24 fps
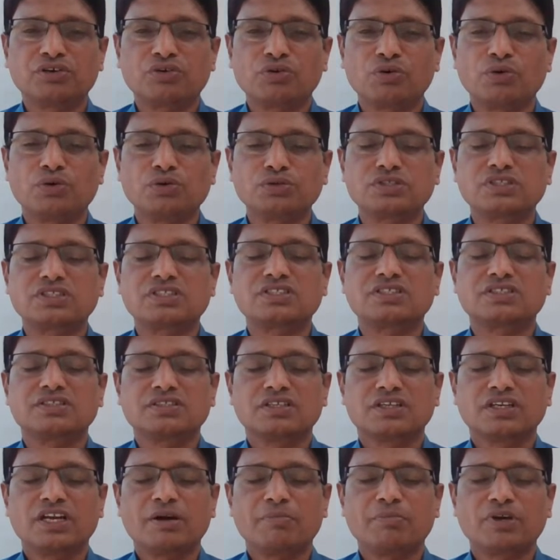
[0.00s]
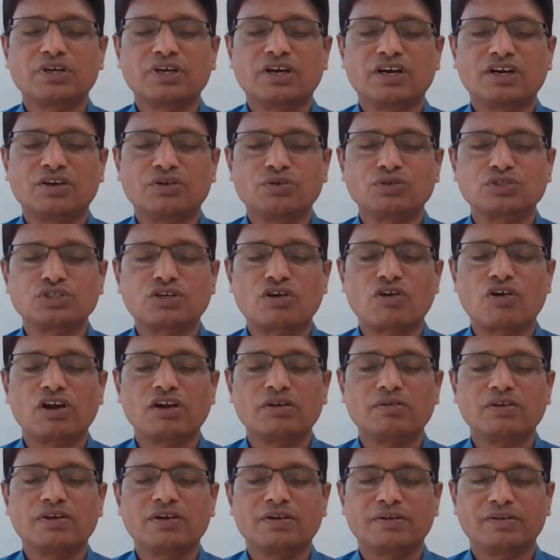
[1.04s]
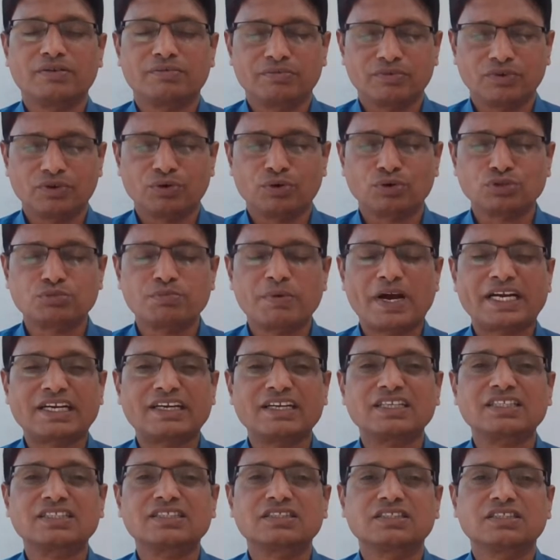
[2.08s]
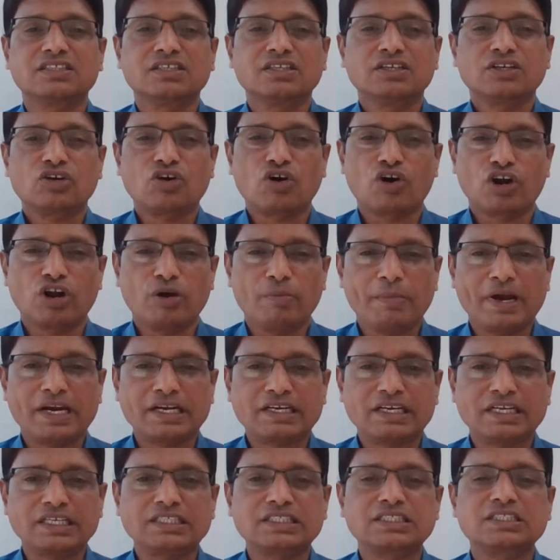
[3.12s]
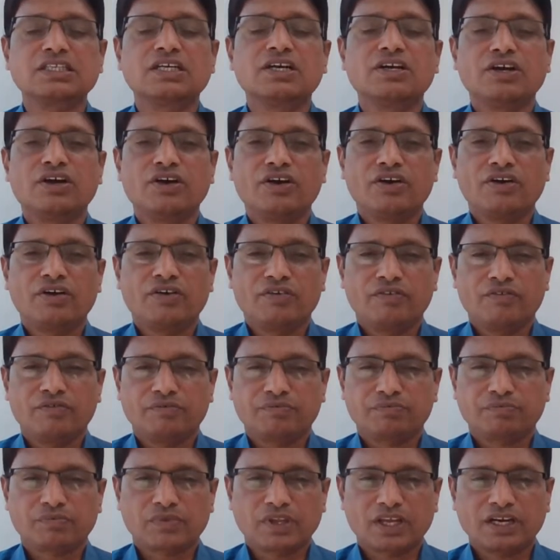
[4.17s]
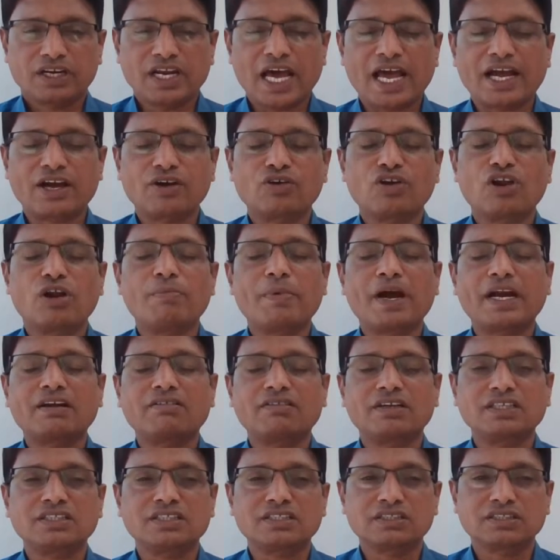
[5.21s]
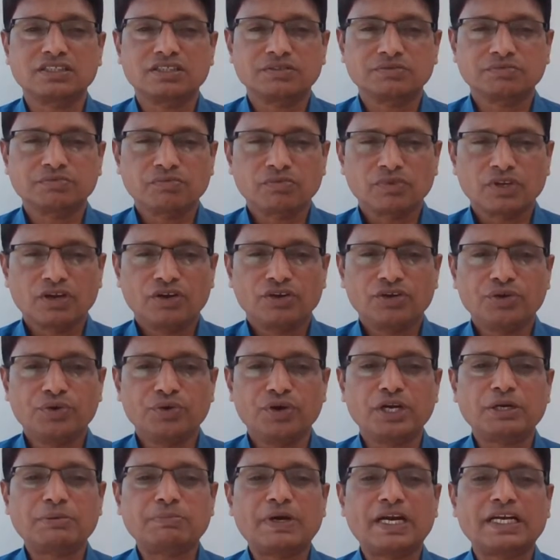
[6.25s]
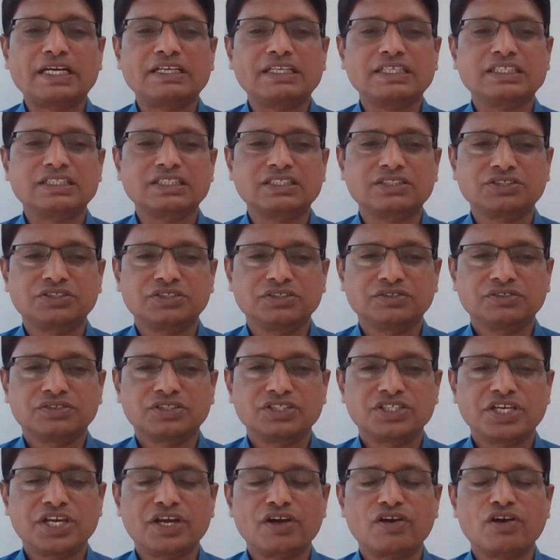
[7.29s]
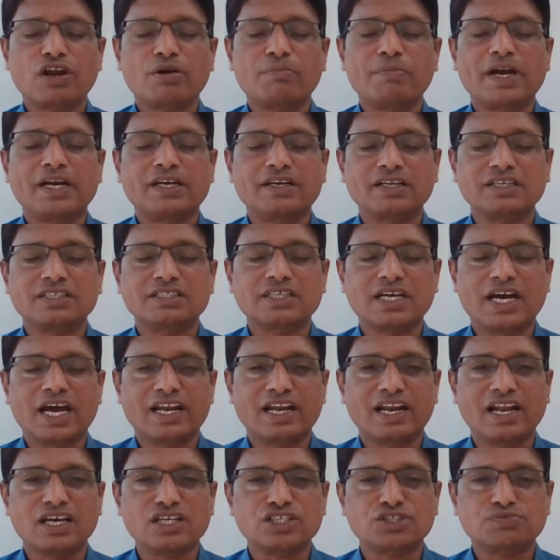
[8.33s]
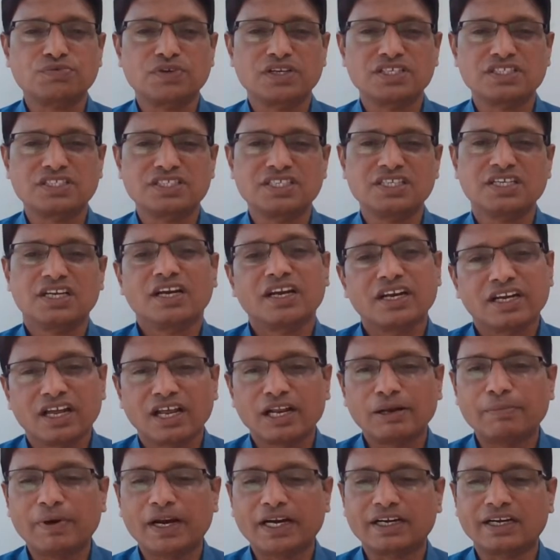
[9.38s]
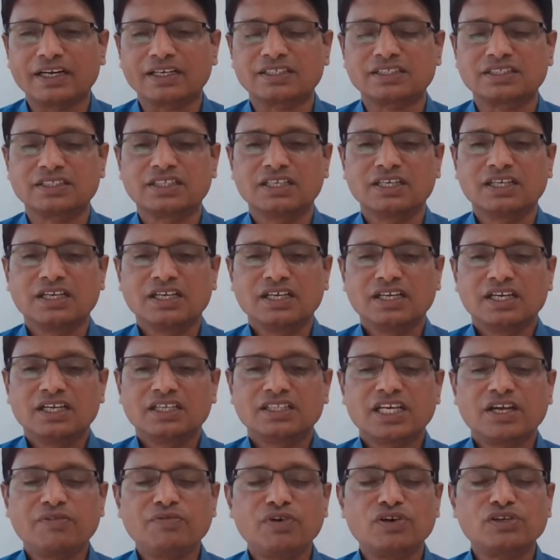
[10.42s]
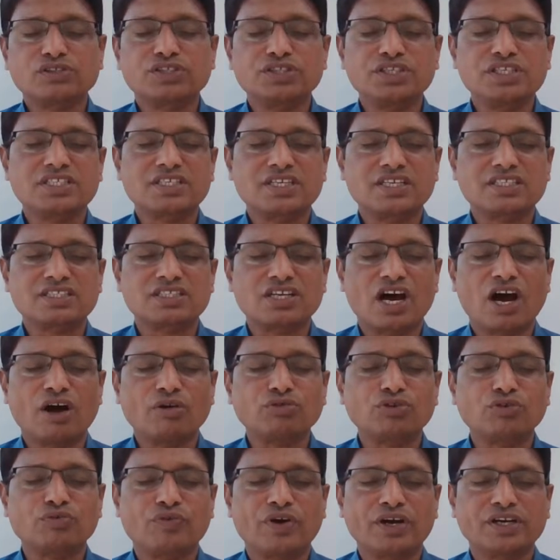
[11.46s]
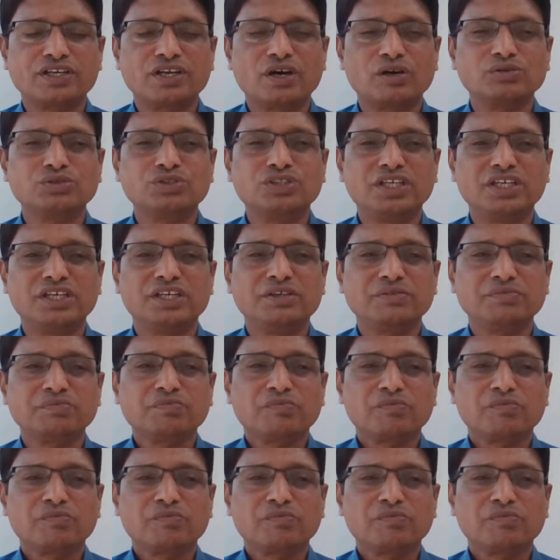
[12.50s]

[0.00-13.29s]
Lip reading: rows, rows matrix, column matrix, diagonal matrix, unit matrix, singular matrix, and last one is the null matrix. Then we also discussed how to find out the